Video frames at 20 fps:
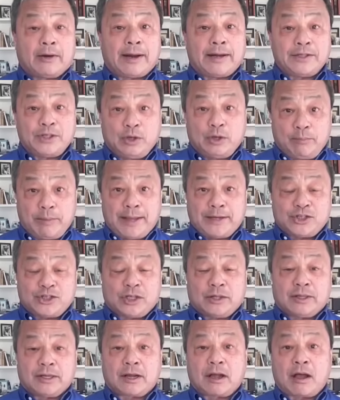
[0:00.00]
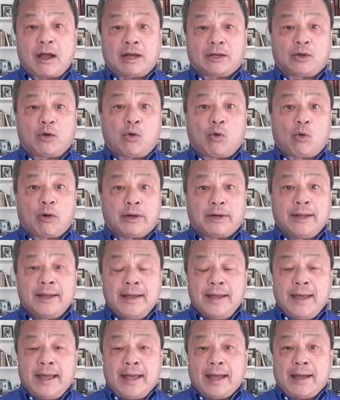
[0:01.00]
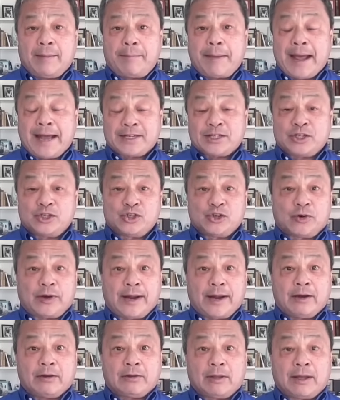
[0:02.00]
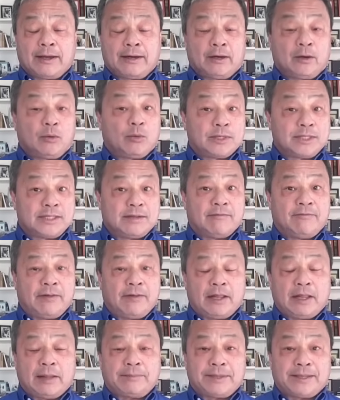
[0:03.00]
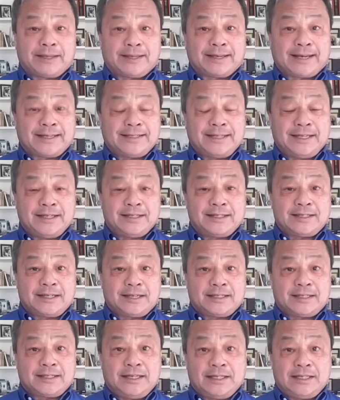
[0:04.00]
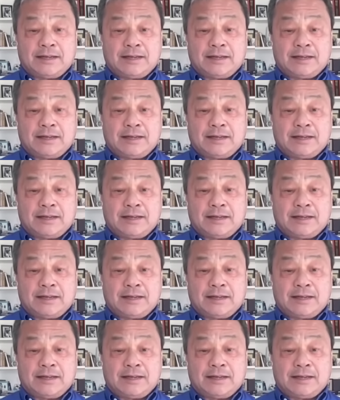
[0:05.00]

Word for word: As you mentioned, the Concorde uh, passenger airliner was developed in the 1960s.